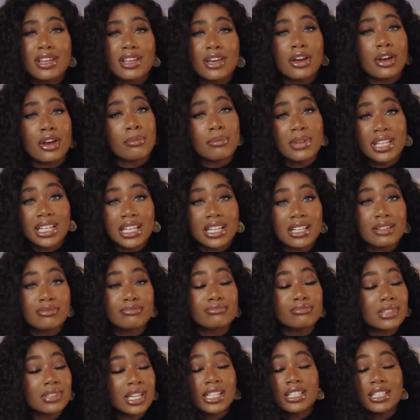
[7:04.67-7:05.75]
in there a minute,
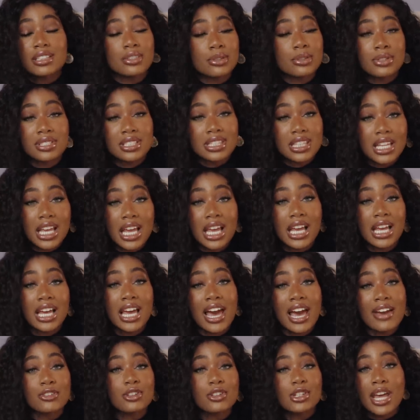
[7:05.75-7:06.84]
let it do its thing.
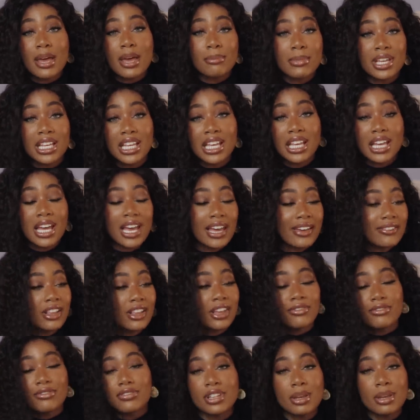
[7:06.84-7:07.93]
After that minute, I
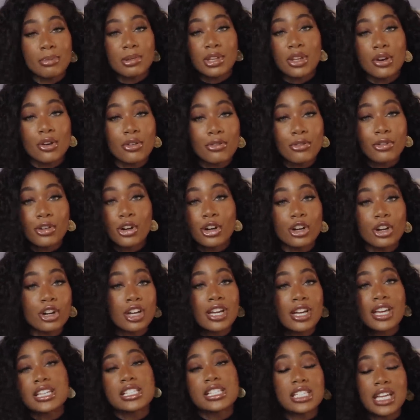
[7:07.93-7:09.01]
like flip it
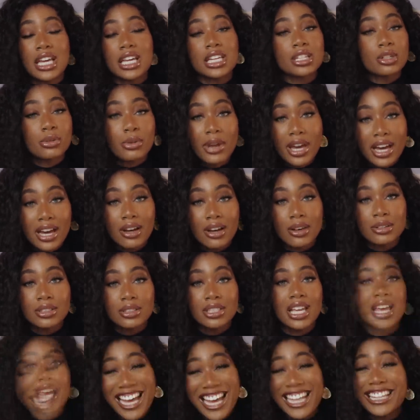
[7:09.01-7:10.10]
over, shake it around.
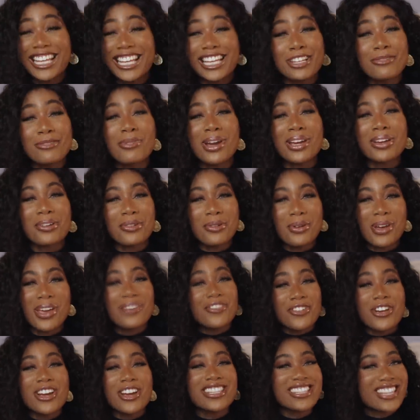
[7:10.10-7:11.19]
I let it microwave
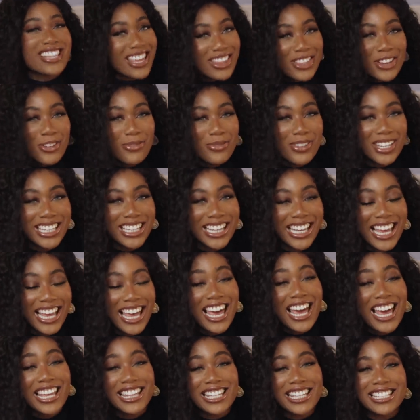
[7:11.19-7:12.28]
for another minute.
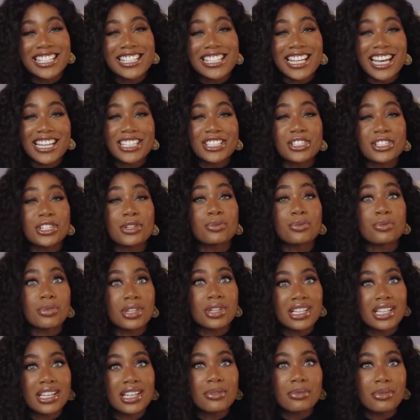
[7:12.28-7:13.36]
And this has actually
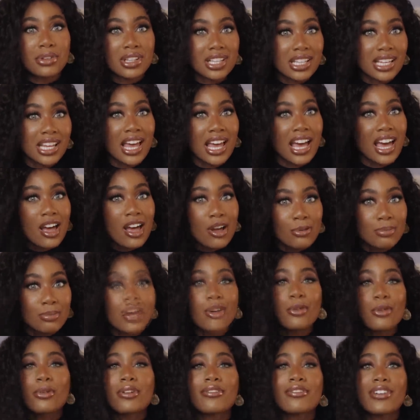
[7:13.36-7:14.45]
really, really helped
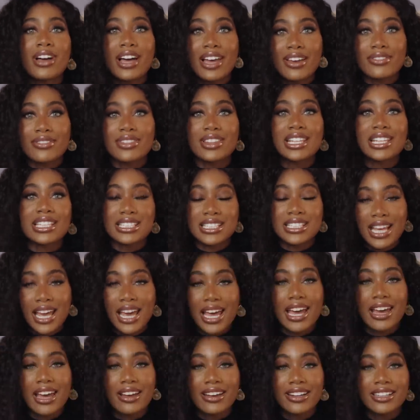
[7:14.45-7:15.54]
revive this
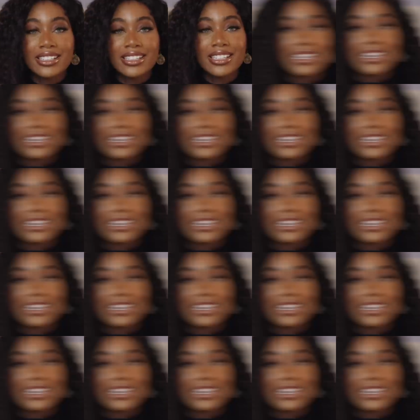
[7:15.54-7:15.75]
hair